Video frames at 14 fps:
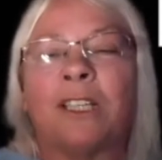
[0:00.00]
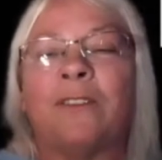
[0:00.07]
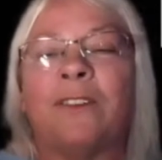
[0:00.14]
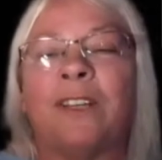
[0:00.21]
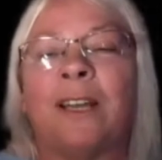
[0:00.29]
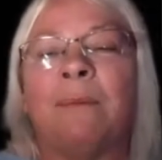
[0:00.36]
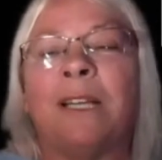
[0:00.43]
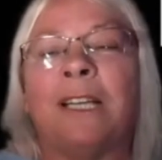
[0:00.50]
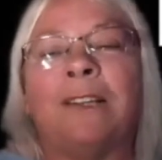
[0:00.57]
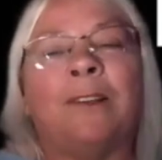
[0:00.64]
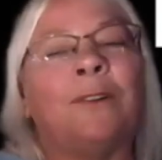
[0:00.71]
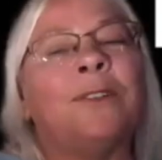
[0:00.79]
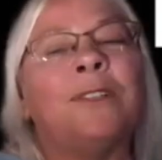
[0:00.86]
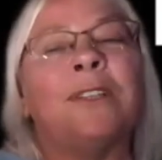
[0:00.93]
for coming
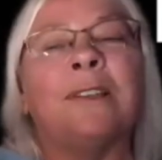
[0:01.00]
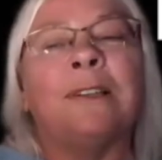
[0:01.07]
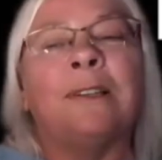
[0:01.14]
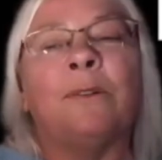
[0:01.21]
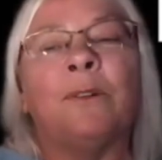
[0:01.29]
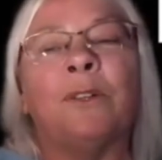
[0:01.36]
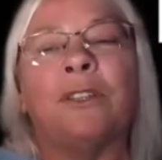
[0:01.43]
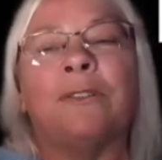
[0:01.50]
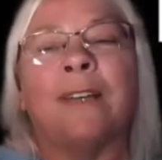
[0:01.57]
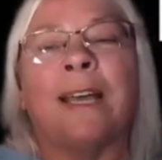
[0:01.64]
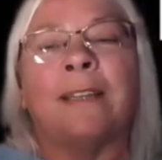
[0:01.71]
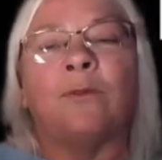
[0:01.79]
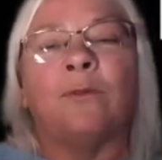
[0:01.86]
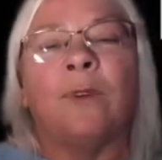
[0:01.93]
along to the launch of
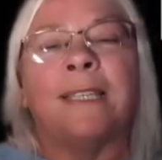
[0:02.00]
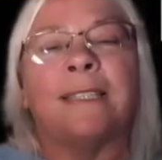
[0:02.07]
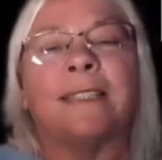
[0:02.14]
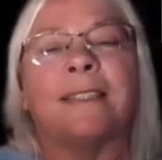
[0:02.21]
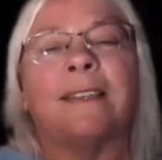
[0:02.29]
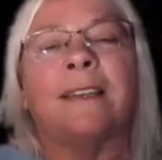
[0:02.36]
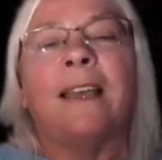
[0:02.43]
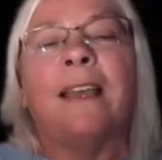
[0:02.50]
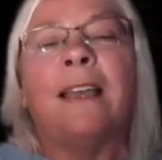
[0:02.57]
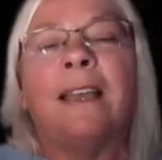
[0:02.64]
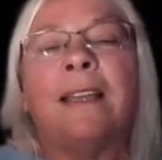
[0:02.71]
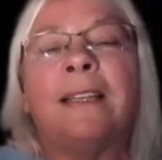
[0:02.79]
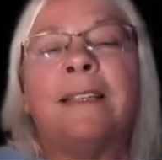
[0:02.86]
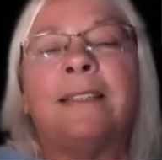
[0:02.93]
At Risk,
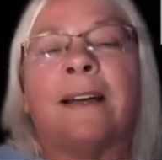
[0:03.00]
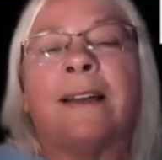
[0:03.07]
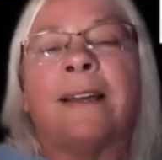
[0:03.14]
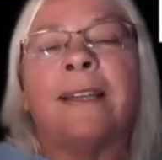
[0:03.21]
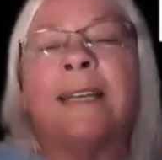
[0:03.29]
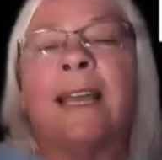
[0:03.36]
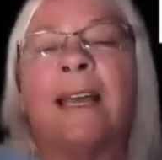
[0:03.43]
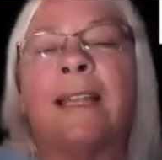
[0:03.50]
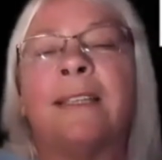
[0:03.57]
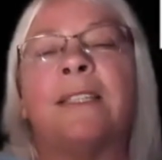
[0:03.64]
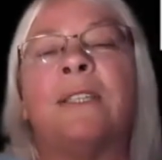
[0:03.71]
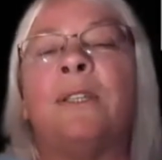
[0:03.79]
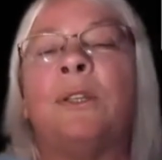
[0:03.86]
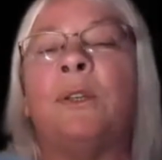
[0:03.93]
Diana
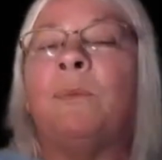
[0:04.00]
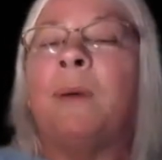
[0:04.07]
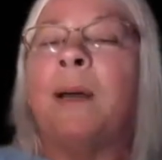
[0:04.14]
Cant's new